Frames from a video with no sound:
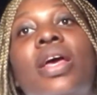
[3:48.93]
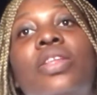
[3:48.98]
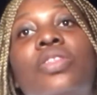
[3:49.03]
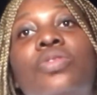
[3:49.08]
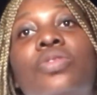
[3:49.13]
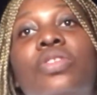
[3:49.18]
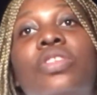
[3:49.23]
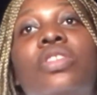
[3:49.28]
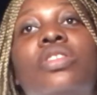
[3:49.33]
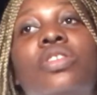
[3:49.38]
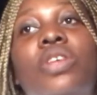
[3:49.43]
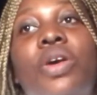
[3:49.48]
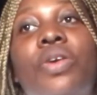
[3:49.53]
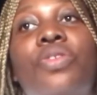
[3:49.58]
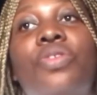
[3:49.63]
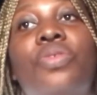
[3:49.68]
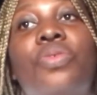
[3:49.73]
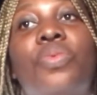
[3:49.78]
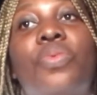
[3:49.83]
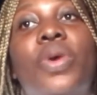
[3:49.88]
to tell
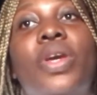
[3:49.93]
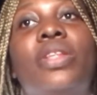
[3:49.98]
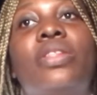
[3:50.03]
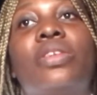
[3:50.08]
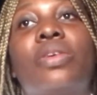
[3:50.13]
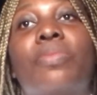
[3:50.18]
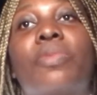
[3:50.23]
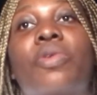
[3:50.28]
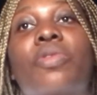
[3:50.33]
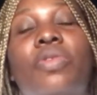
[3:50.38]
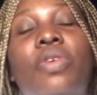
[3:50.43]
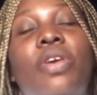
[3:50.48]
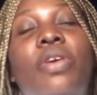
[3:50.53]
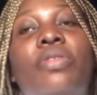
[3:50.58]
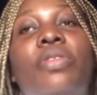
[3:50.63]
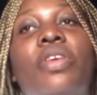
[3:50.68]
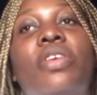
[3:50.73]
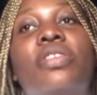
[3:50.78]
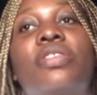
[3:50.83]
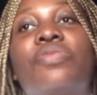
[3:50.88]
you when
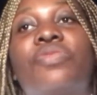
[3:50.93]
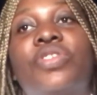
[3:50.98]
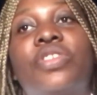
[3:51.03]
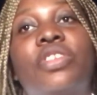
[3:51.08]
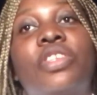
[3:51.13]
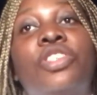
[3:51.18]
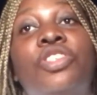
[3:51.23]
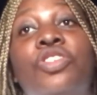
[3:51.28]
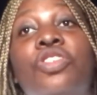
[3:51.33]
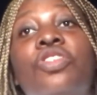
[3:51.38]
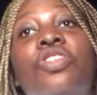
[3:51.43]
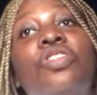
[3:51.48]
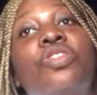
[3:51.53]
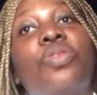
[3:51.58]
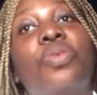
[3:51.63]
there's recession